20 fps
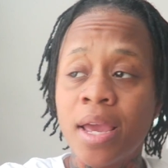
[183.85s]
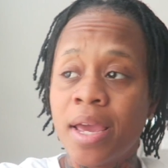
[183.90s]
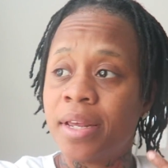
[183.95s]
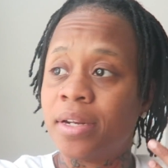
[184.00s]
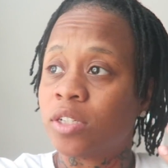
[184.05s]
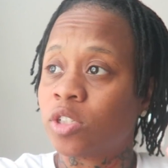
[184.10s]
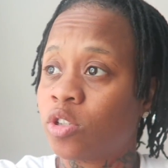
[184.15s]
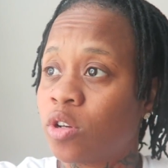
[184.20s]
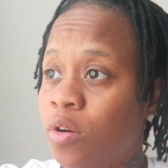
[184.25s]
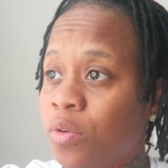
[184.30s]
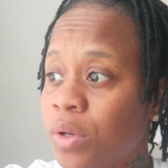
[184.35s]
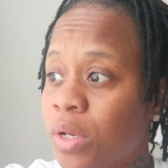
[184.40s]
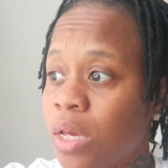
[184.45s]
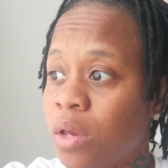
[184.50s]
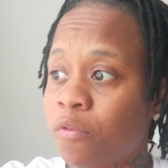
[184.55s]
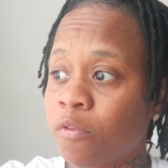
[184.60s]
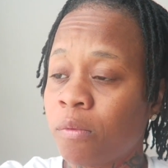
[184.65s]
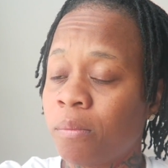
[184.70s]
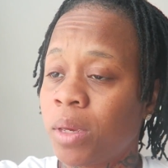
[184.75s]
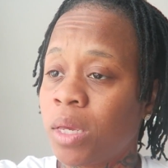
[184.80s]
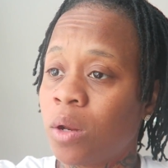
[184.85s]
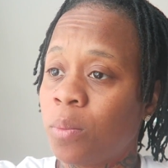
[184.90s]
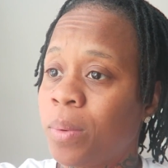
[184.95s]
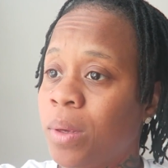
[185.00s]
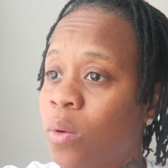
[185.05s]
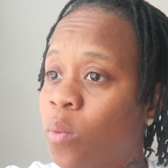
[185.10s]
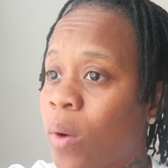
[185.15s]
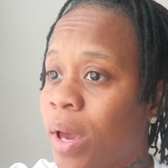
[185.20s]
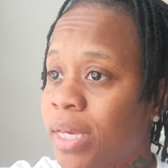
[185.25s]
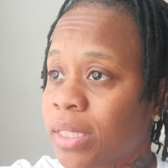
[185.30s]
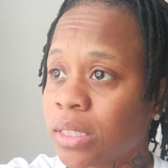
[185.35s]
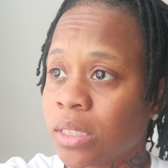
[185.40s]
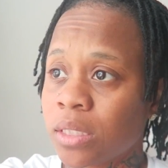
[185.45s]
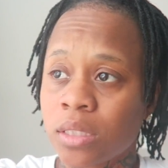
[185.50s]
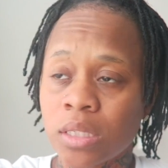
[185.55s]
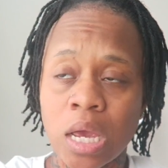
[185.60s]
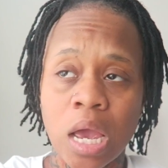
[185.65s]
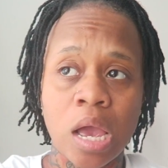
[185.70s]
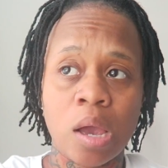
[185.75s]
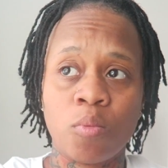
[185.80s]
And there's no need for me to be wasting
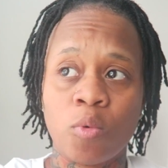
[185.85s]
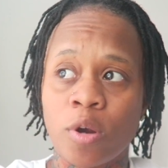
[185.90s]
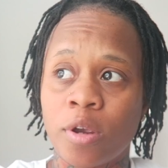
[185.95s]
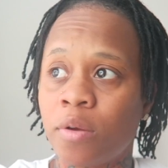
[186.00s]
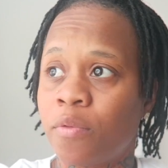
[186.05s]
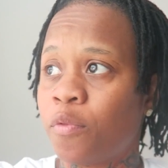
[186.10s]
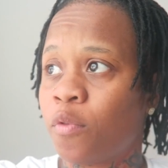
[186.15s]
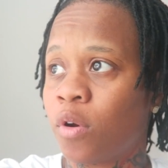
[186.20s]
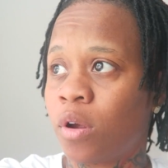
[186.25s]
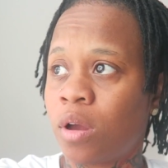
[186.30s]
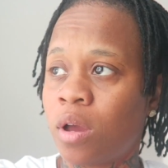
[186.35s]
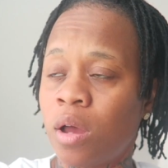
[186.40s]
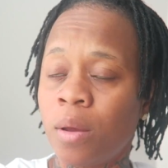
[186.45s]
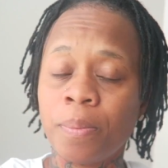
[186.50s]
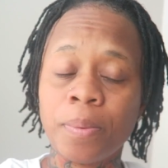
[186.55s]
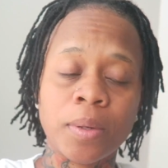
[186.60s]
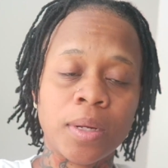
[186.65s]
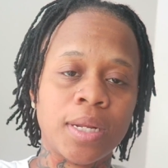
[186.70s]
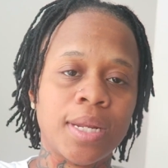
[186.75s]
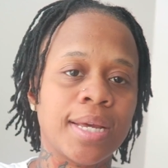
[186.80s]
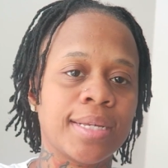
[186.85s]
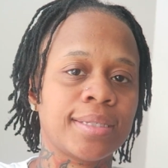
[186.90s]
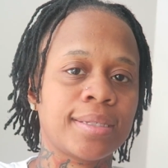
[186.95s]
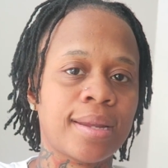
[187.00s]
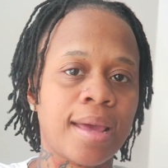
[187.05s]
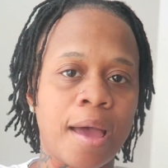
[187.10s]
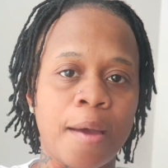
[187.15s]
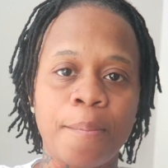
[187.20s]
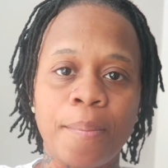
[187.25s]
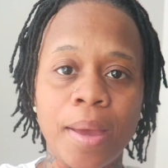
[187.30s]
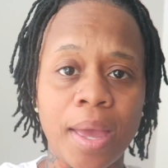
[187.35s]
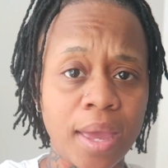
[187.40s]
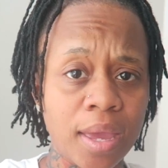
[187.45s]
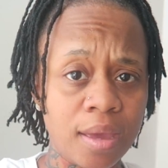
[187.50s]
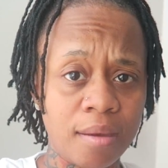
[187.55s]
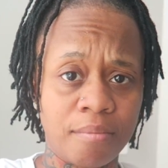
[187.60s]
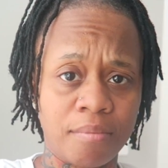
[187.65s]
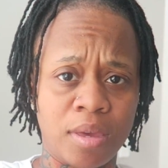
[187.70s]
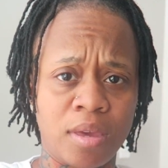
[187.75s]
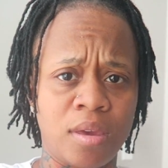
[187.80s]
time working for a company that's not
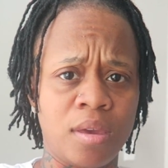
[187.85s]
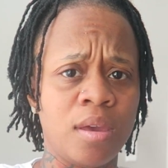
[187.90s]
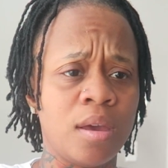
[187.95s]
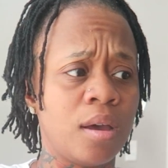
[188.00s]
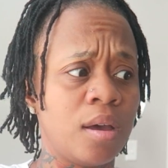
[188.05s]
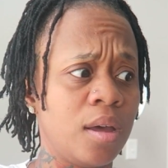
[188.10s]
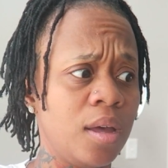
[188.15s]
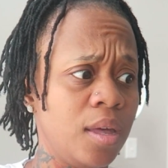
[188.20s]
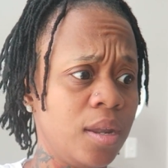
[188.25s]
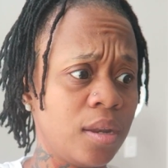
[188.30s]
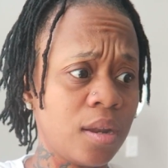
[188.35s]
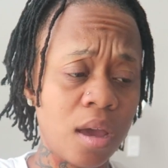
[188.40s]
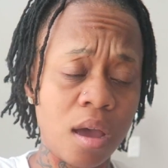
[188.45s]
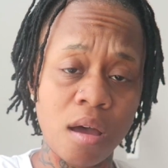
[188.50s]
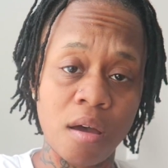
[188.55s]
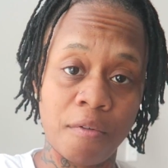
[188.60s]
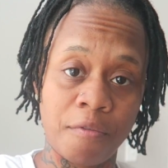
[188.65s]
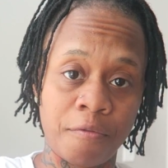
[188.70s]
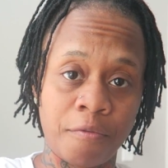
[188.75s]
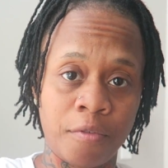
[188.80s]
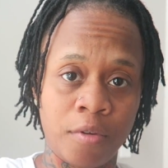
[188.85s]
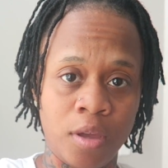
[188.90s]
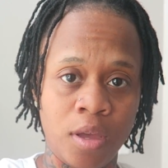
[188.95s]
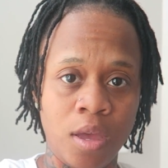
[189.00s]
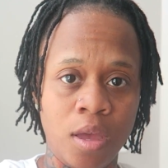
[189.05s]
paying me enough.